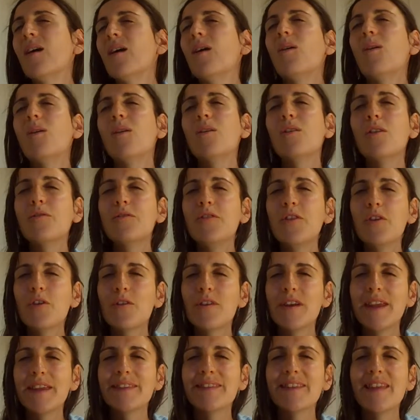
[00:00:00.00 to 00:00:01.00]
all of your
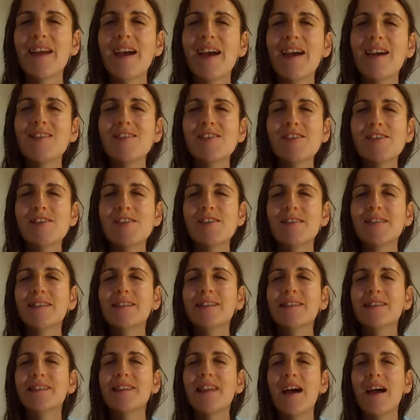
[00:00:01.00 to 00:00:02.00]

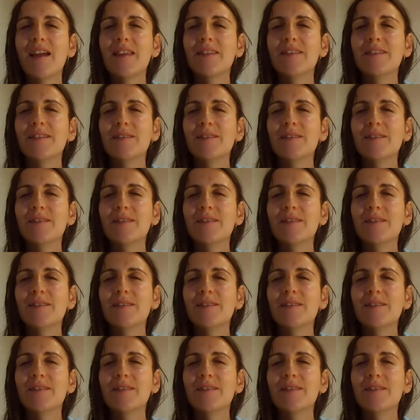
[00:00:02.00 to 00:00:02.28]
intentions tend